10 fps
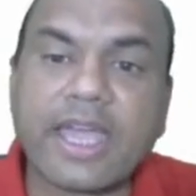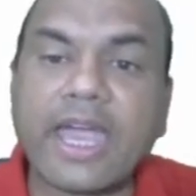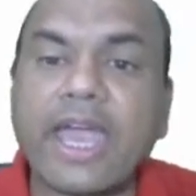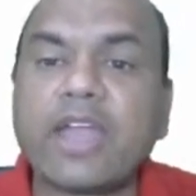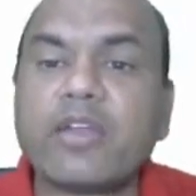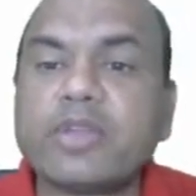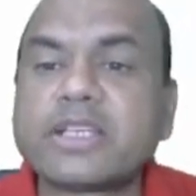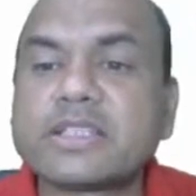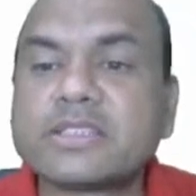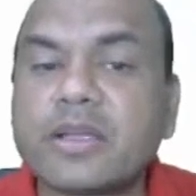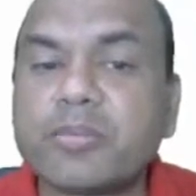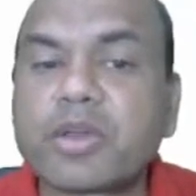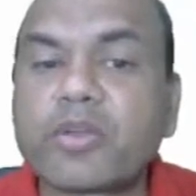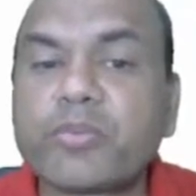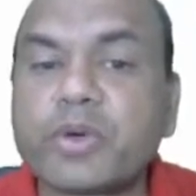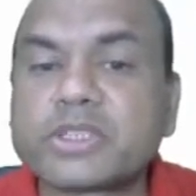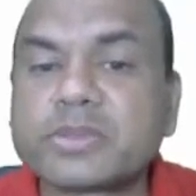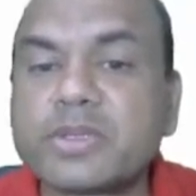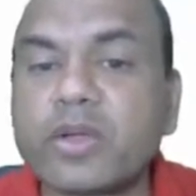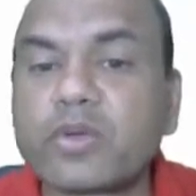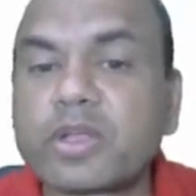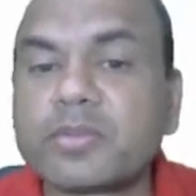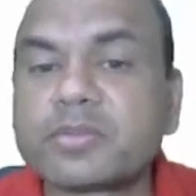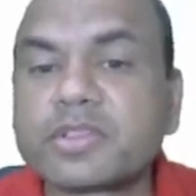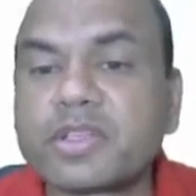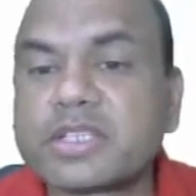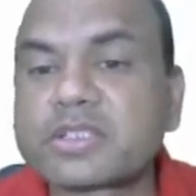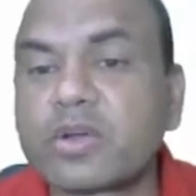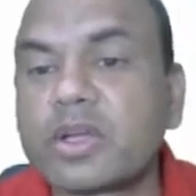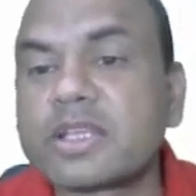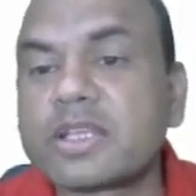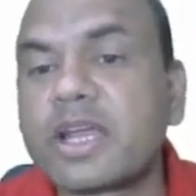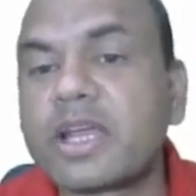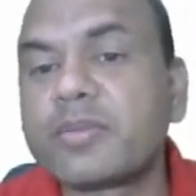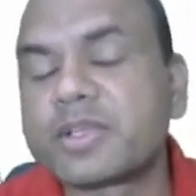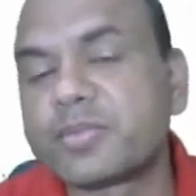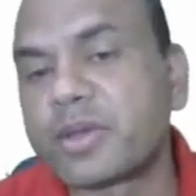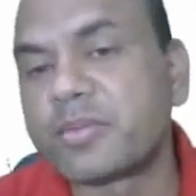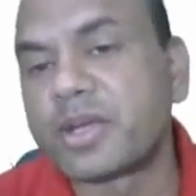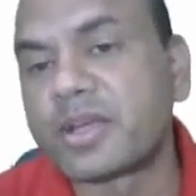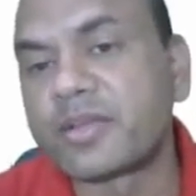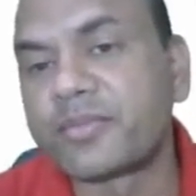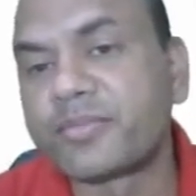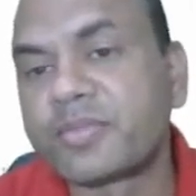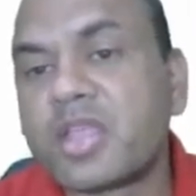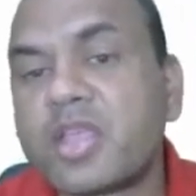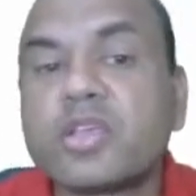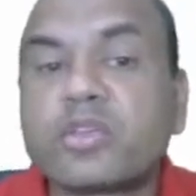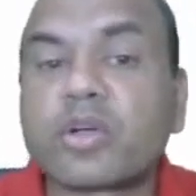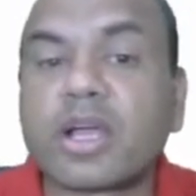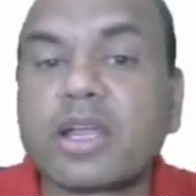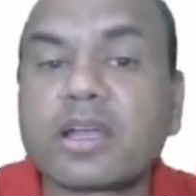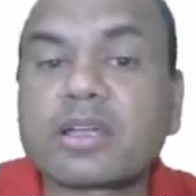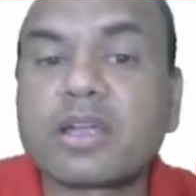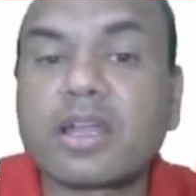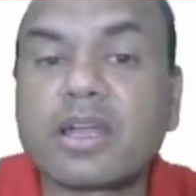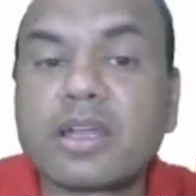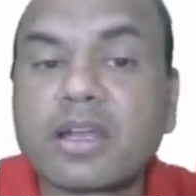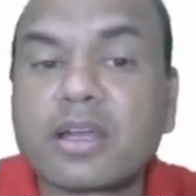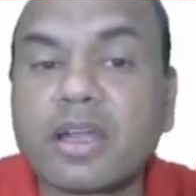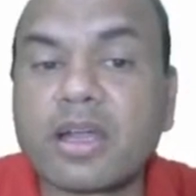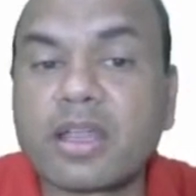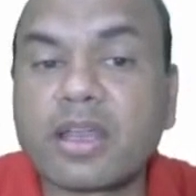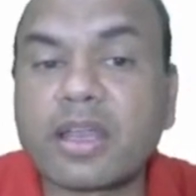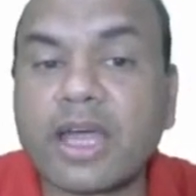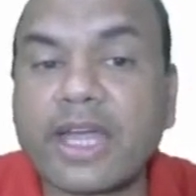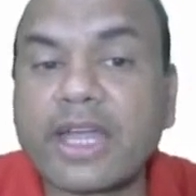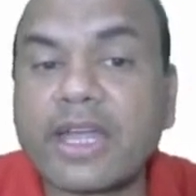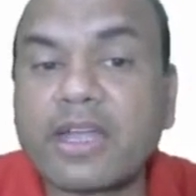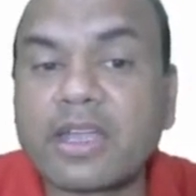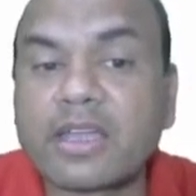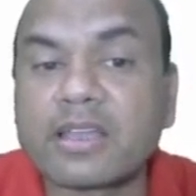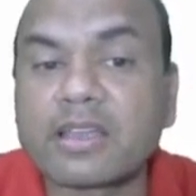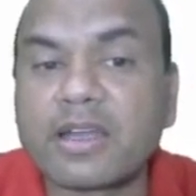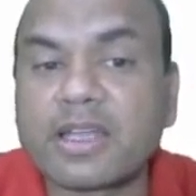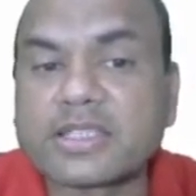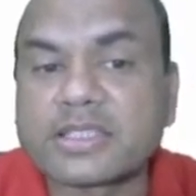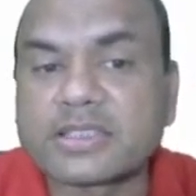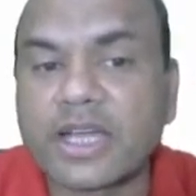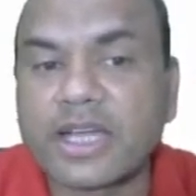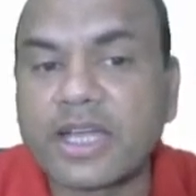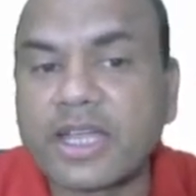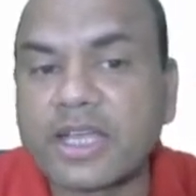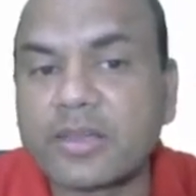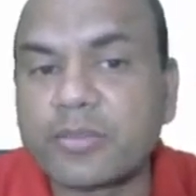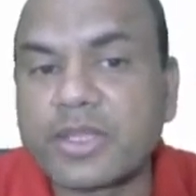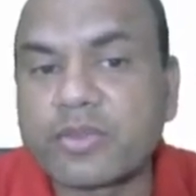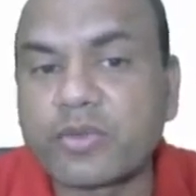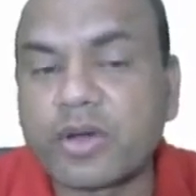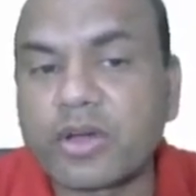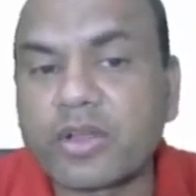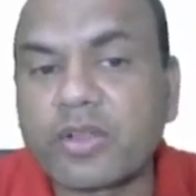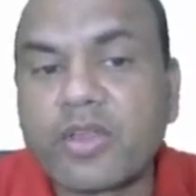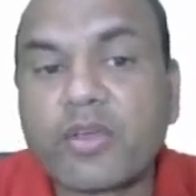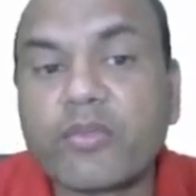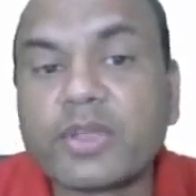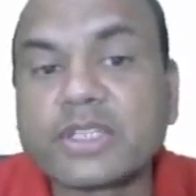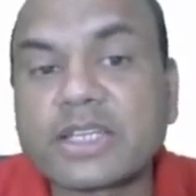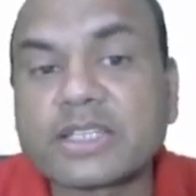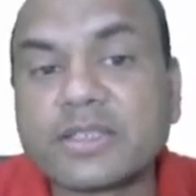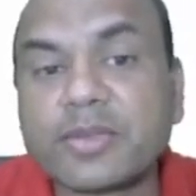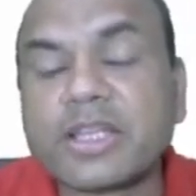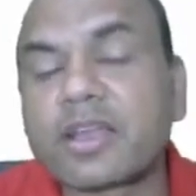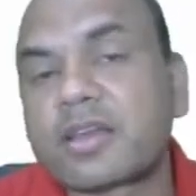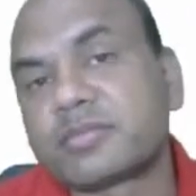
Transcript: and which has number of possible outcomes is called as random experiment. So conducted under identical conditions. Identical means what? Which are similar.